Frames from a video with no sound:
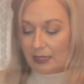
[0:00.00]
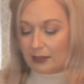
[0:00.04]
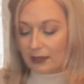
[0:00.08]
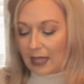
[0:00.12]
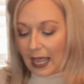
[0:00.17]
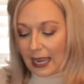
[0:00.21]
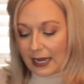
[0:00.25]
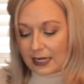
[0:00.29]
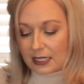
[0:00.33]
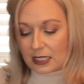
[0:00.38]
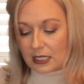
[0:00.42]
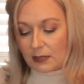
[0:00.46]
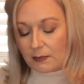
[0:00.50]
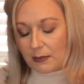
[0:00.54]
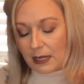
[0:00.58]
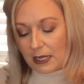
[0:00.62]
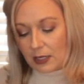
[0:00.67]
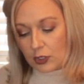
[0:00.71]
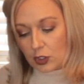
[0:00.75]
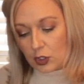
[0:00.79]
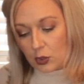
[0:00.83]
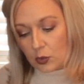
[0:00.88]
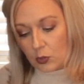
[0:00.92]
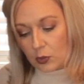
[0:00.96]
like to
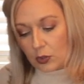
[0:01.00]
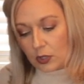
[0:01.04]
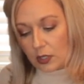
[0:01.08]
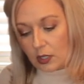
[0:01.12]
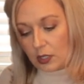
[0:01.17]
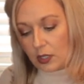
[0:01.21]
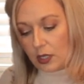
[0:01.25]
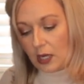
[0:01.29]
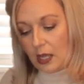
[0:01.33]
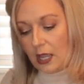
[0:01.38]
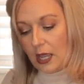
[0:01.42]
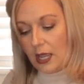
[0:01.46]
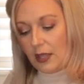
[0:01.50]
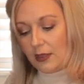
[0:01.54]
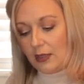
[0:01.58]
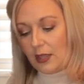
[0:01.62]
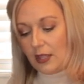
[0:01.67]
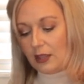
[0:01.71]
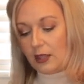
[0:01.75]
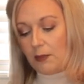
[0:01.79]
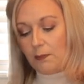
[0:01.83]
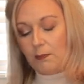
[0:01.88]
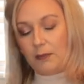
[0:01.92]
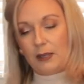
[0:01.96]
make sure
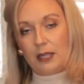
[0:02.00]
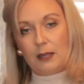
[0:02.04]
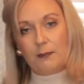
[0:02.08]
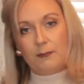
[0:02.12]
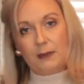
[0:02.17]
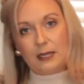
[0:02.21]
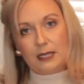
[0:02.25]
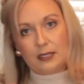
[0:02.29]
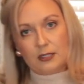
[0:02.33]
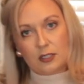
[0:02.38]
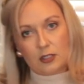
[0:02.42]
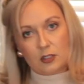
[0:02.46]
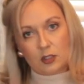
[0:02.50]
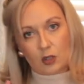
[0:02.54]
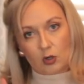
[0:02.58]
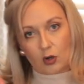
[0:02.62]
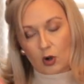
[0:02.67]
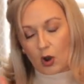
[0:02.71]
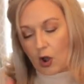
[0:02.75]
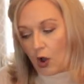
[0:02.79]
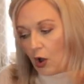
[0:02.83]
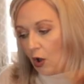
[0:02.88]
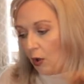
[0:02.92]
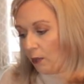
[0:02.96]
that the big pieces
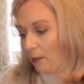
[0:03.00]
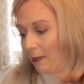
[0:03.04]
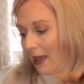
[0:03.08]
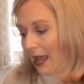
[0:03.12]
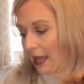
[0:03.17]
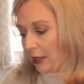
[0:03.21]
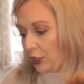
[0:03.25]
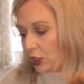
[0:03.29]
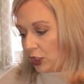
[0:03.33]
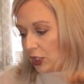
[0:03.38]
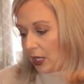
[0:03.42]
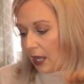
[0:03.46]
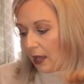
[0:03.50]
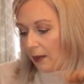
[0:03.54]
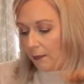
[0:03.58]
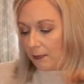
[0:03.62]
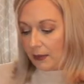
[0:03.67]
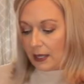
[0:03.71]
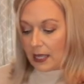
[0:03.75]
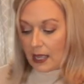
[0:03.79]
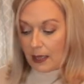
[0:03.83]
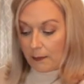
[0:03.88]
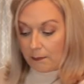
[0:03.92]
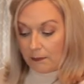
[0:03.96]
are all mashed up
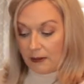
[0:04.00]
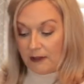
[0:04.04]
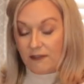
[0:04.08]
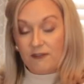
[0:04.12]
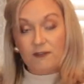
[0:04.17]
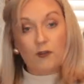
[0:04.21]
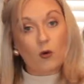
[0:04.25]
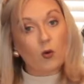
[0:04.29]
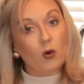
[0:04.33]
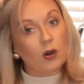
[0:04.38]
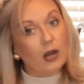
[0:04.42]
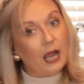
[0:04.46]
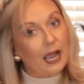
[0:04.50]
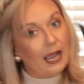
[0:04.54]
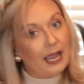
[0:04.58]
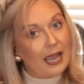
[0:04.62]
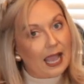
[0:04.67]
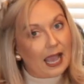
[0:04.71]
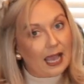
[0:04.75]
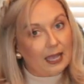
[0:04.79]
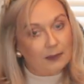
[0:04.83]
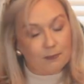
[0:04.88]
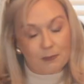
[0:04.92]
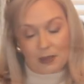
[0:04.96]
before I
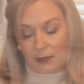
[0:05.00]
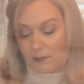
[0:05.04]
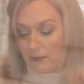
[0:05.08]
add my